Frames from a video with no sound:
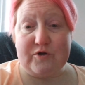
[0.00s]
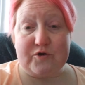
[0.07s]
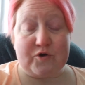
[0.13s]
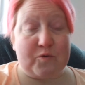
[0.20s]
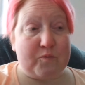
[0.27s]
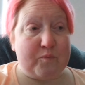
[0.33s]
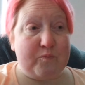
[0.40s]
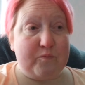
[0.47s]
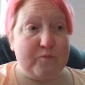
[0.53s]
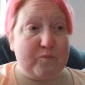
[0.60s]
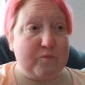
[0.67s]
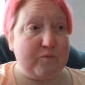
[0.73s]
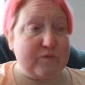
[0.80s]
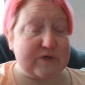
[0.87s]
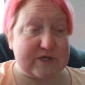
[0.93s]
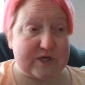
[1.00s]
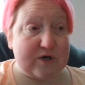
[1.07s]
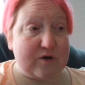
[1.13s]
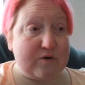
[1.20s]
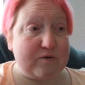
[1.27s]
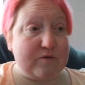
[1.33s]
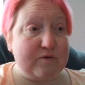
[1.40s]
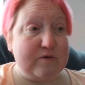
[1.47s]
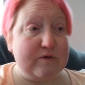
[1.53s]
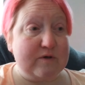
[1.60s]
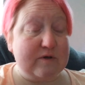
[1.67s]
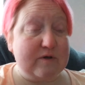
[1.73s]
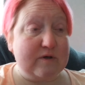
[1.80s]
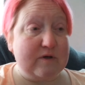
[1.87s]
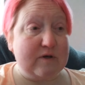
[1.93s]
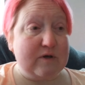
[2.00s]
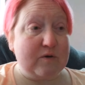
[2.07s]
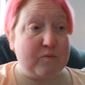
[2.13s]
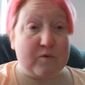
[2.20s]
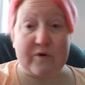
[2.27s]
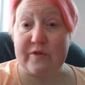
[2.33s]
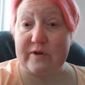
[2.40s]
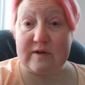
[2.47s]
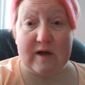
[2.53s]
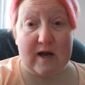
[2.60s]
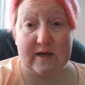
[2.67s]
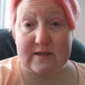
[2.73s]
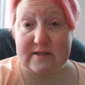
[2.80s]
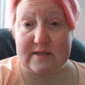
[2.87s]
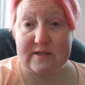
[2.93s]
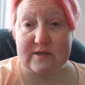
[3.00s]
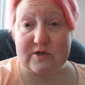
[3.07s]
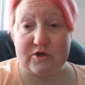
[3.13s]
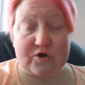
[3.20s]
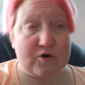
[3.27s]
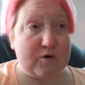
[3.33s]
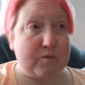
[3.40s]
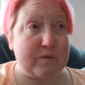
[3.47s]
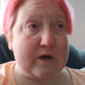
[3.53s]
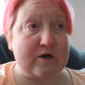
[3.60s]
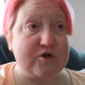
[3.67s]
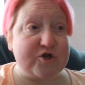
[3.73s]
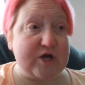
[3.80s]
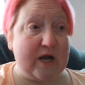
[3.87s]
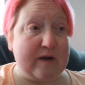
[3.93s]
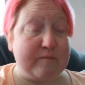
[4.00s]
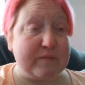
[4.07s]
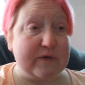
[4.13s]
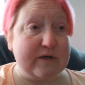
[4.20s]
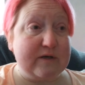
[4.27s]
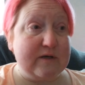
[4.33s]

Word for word: You're still worth a lot. You're a rare gem.